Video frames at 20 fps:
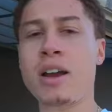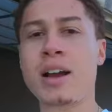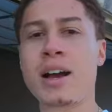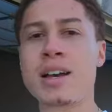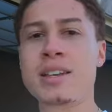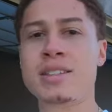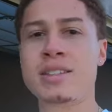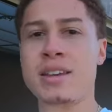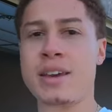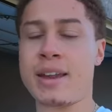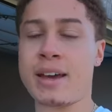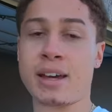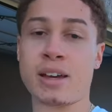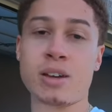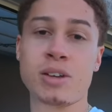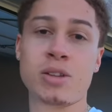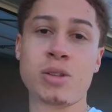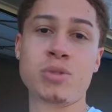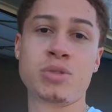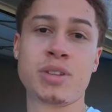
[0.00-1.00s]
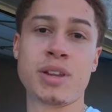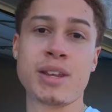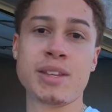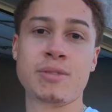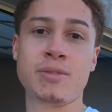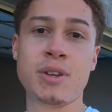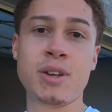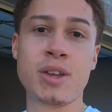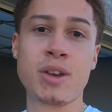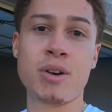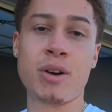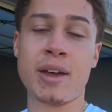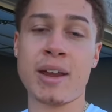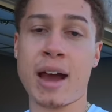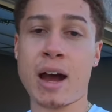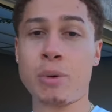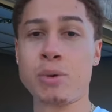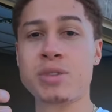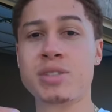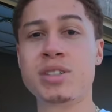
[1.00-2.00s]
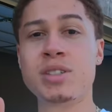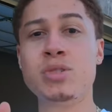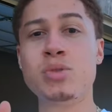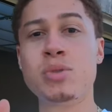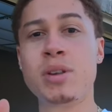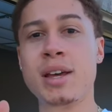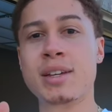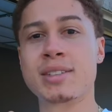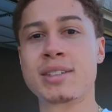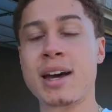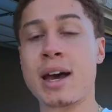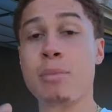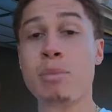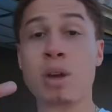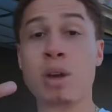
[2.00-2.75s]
guys, and that concludes today's video, and I will see you next time.